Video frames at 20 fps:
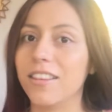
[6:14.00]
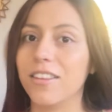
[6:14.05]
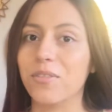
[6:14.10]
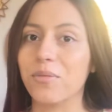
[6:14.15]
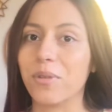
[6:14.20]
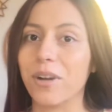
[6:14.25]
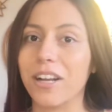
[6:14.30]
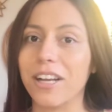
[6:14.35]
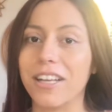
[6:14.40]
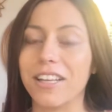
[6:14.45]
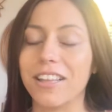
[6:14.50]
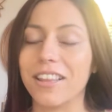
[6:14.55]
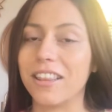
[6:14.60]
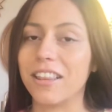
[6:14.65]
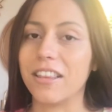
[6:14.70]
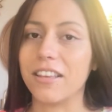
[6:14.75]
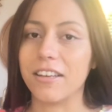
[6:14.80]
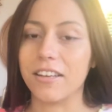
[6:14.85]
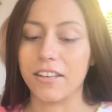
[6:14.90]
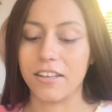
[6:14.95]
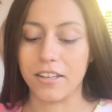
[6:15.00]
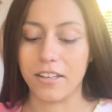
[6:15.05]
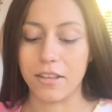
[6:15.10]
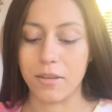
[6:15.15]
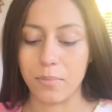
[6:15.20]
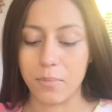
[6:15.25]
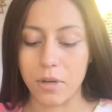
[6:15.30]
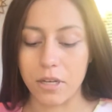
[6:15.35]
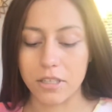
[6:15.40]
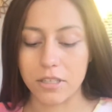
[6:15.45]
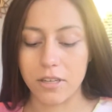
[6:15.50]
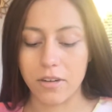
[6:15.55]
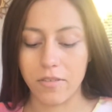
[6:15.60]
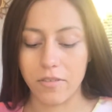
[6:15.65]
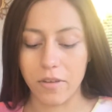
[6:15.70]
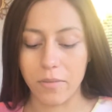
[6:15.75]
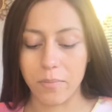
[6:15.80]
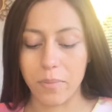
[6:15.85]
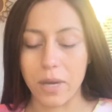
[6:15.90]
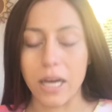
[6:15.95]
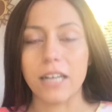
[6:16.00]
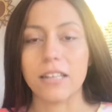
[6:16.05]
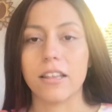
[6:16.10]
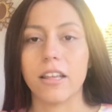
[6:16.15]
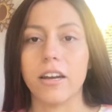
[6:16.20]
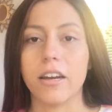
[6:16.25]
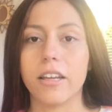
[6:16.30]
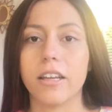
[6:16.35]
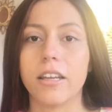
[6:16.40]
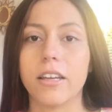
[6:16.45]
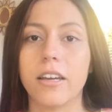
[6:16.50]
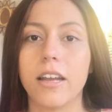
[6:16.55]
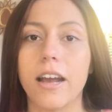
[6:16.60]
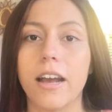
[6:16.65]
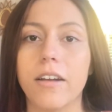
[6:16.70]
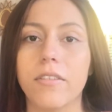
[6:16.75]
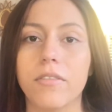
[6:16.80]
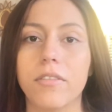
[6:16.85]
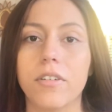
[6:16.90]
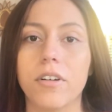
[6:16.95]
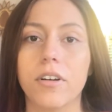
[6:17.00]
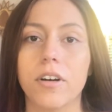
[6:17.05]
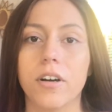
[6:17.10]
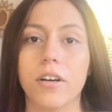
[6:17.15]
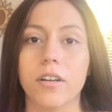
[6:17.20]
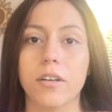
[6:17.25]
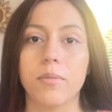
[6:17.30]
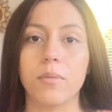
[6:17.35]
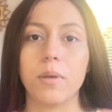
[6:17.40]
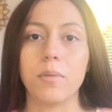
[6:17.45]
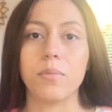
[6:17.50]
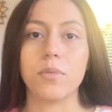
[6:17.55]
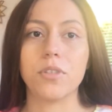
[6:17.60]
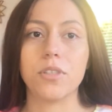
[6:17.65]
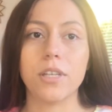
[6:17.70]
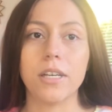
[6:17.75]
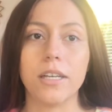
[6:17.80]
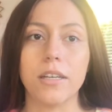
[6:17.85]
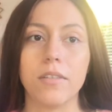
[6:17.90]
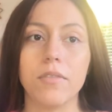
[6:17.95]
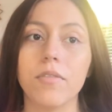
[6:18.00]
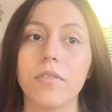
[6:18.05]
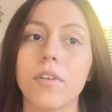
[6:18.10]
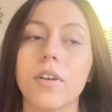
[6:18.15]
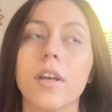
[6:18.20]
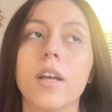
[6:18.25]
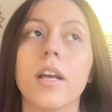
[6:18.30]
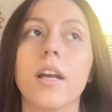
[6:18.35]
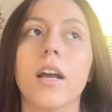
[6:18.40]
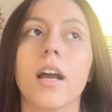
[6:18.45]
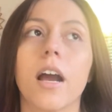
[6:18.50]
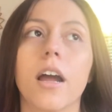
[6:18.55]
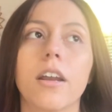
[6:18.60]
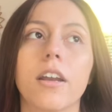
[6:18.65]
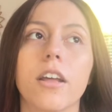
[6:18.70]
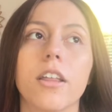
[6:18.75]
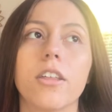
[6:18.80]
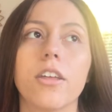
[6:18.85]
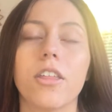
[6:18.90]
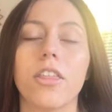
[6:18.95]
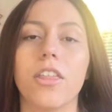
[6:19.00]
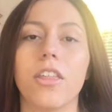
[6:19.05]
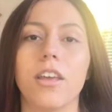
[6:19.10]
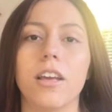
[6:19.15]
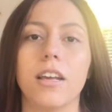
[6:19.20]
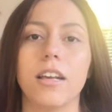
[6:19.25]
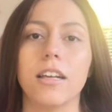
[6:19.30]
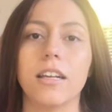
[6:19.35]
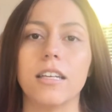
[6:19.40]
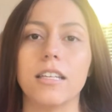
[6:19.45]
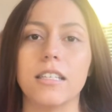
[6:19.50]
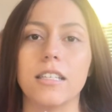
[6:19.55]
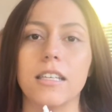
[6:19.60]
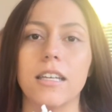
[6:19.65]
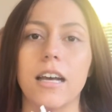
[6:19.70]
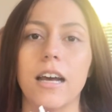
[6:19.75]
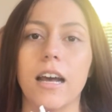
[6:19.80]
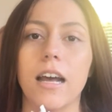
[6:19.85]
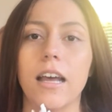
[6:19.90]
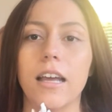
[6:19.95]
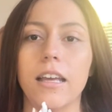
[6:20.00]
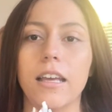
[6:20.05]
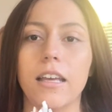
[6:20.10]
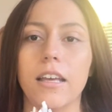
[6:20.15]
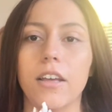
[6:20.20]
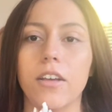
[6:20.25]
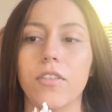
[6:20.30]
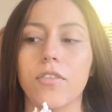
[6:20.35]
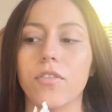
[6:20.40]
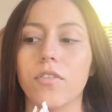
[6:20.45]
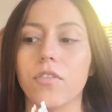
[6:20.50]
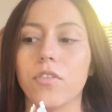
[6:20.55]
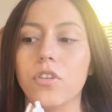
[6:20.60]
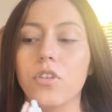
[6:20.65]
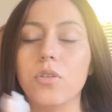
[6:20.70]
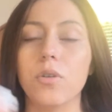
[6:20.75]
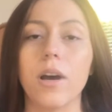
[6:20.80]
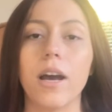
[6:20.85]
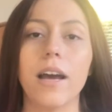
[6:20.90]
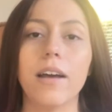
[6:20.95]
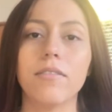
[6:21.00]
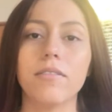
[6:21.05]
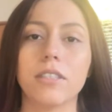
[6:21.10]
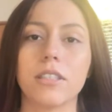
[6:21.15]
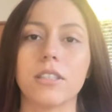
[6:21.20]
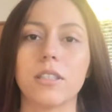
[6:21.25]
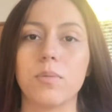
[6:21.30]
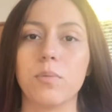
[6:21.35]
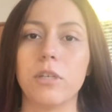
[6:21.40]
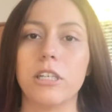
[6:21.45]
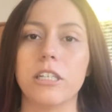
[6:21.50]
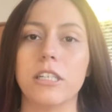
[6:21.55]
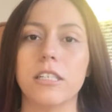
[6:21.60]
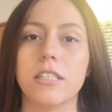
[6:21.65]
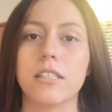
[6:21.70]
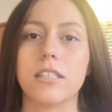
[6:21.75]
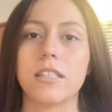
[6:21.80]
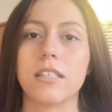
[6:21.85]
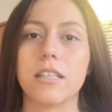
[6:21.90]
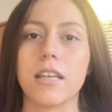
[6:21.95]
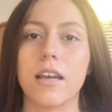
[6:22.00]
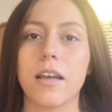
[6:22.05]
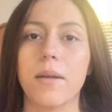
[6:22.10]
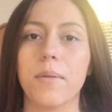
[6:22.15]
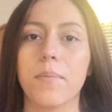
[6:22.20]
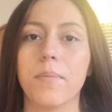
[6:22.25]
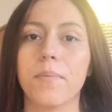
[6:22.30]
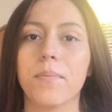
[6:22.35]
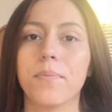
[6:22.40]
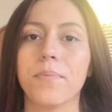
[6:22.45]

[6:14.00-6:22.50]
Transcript: right? The positive impact that it can have on people's lives. Another thing is that if you have experienced them,